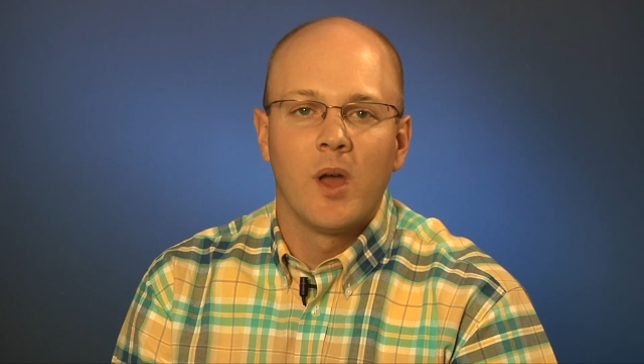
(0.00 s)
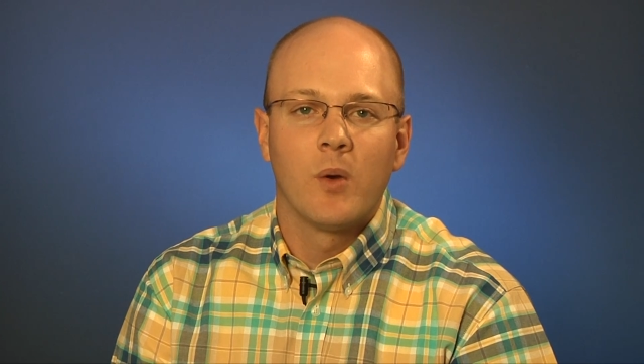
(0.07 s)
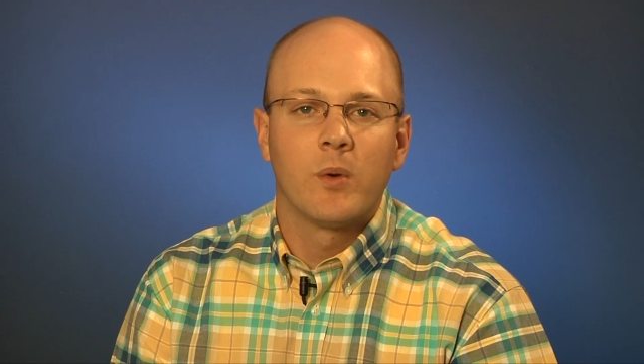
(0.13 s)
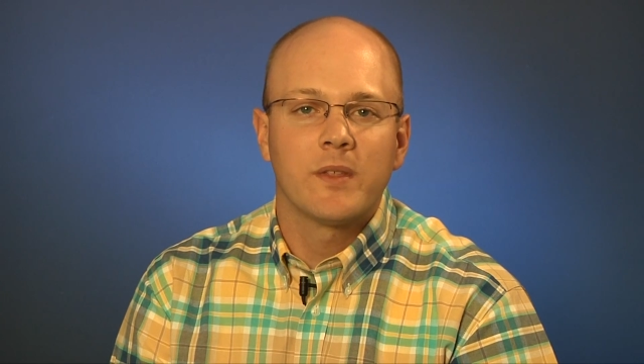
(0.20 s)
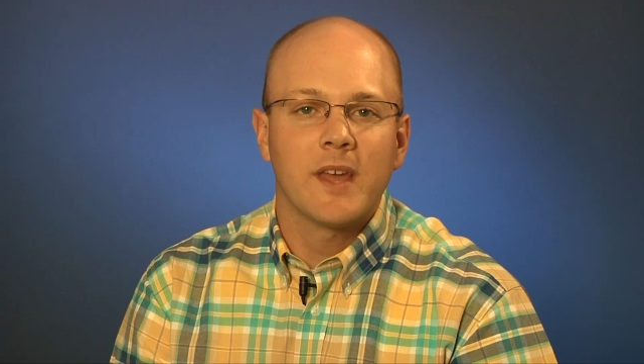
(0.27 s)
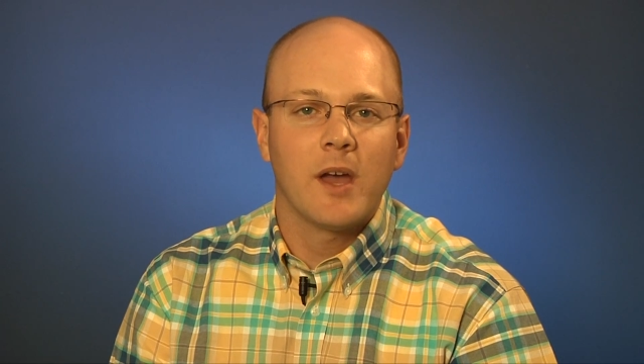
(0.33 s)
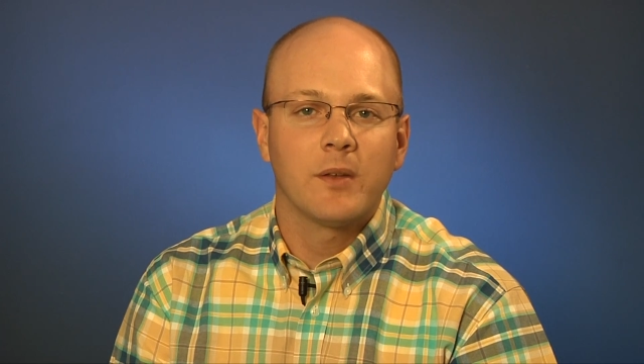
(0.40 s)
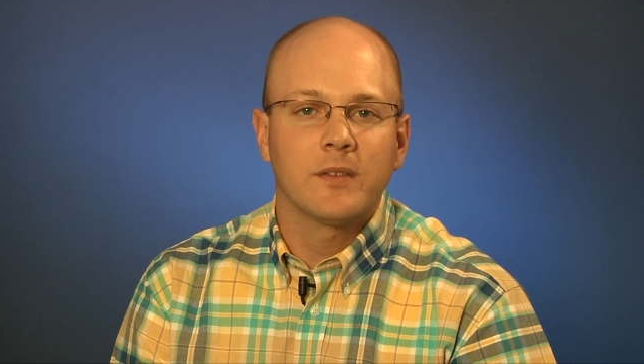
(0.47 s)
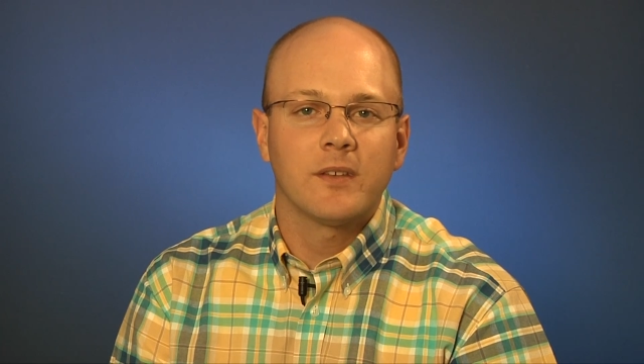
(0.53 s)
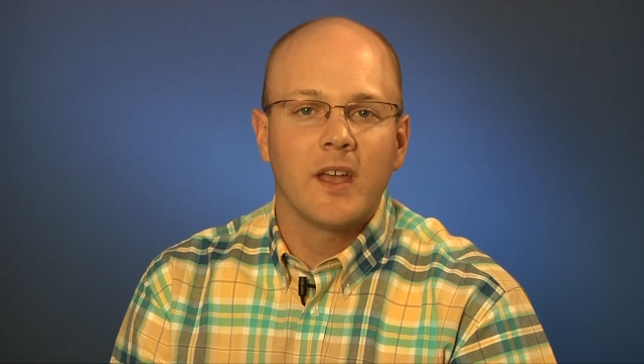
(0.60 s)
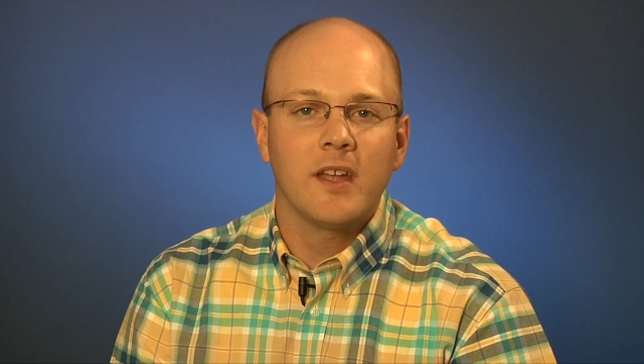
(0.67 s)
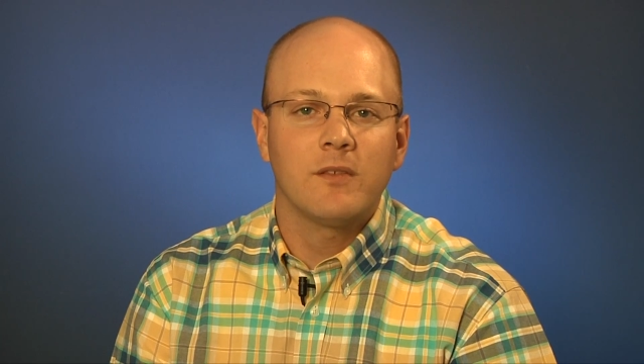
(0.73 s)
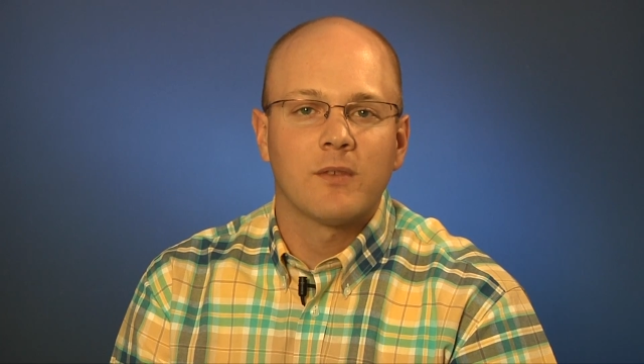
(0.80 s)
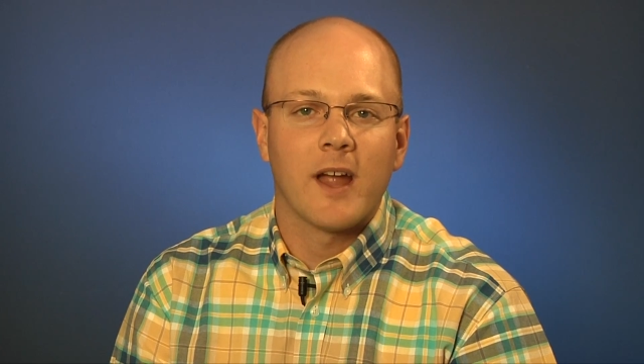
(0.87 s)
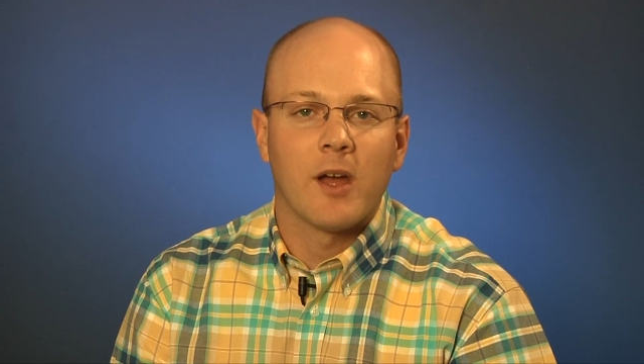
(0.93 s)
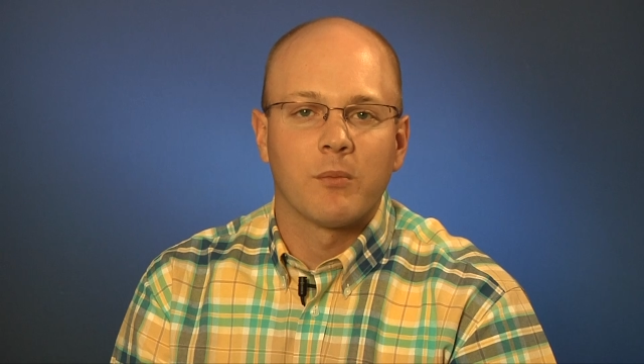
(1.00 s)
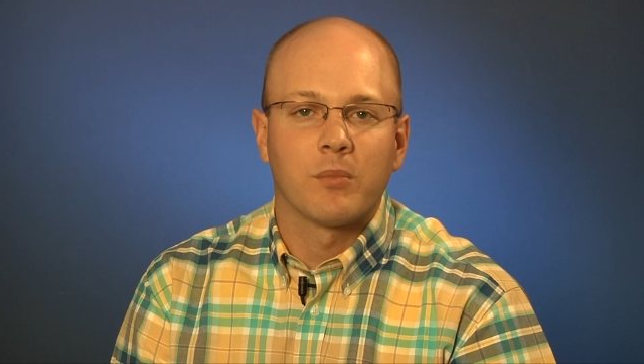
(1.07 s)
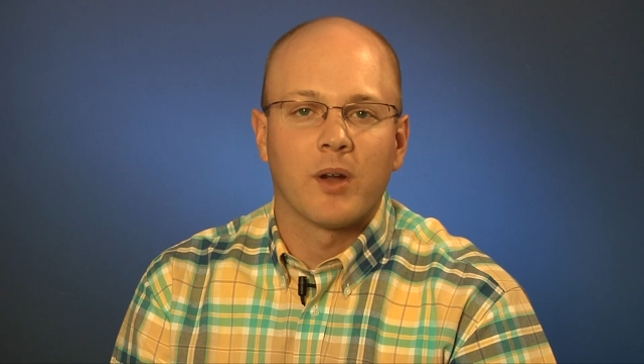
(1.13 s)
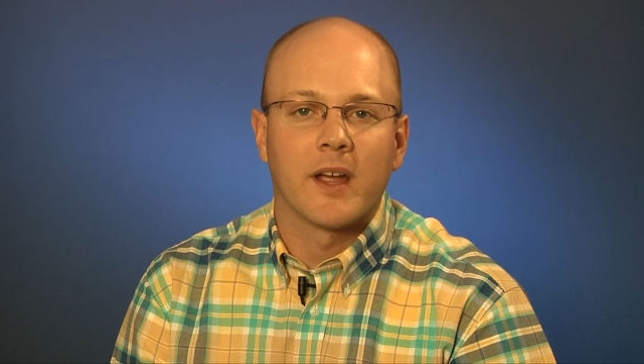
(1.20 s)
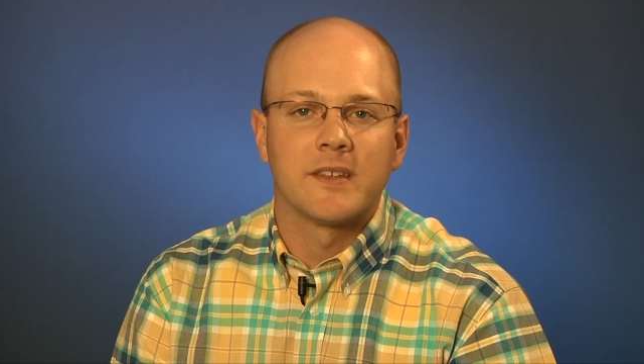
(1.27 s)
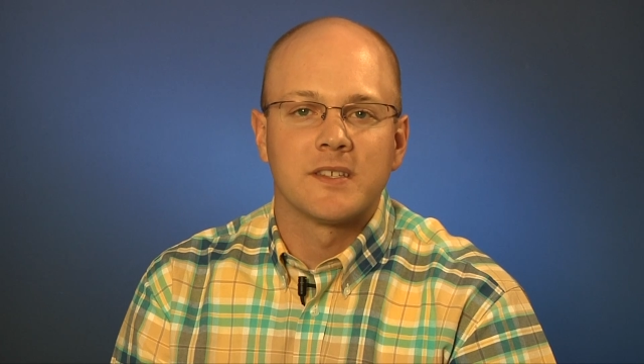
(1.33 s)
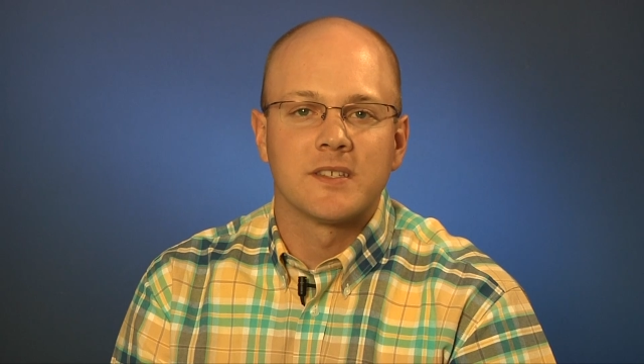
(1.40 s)
with outside round
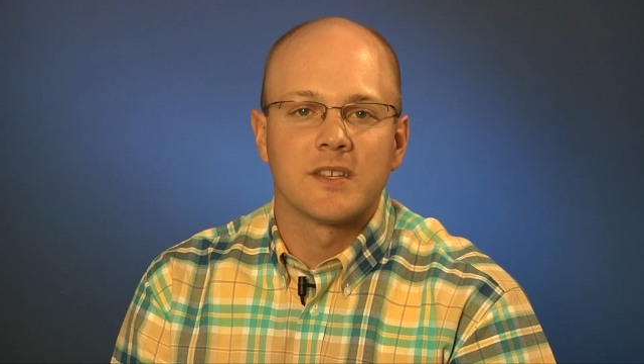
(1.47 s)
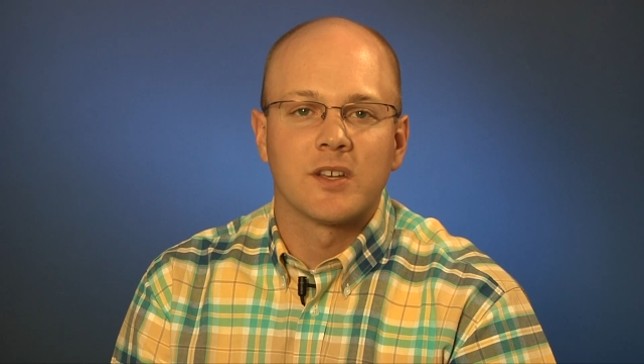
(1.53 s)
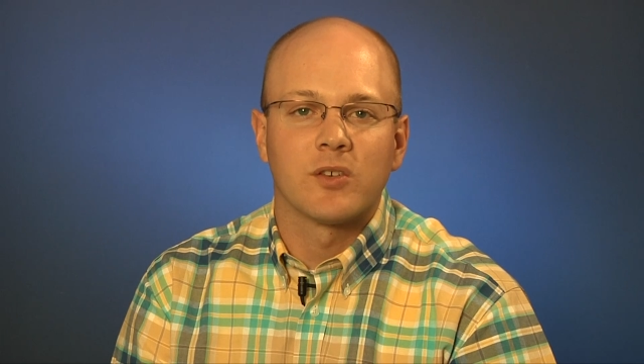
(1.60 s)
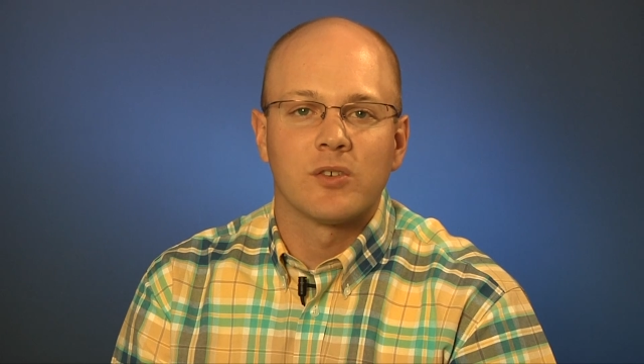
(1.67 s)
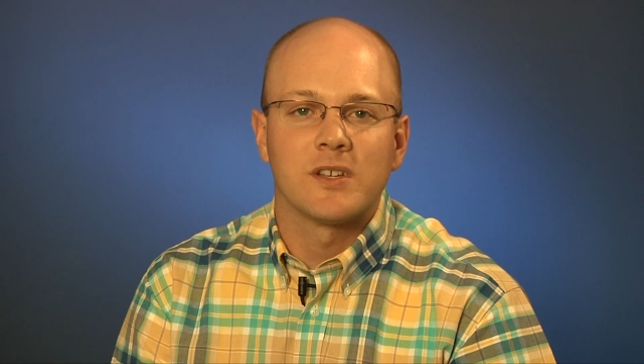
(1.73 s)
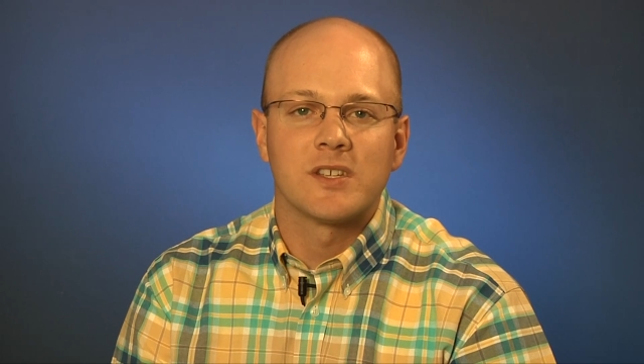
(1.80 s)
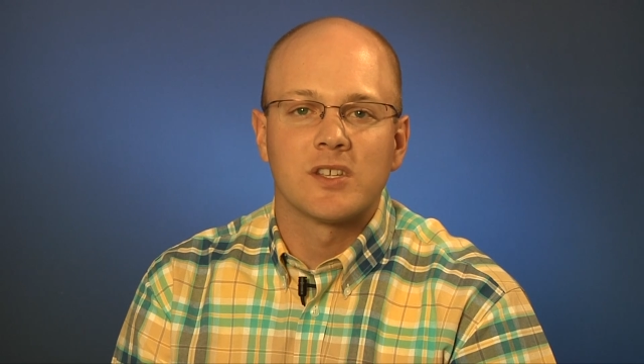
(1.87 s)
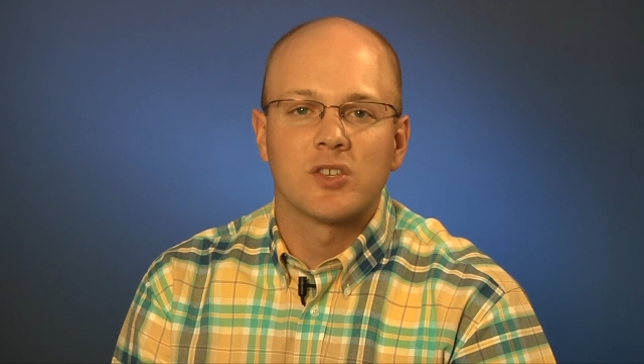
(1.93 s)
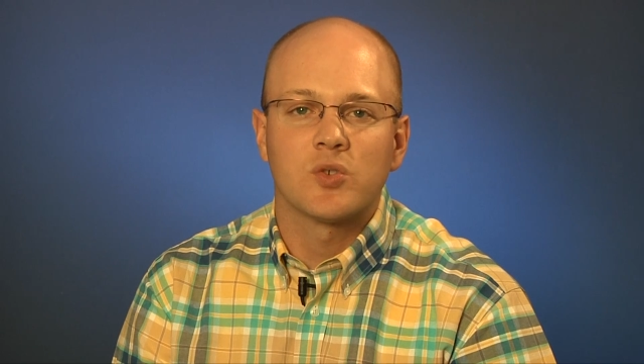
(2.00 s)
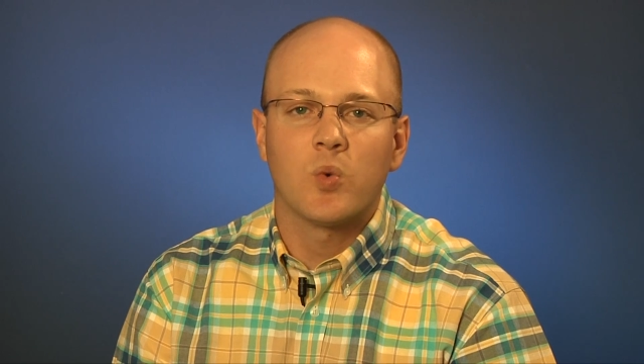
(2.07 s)
prices increasing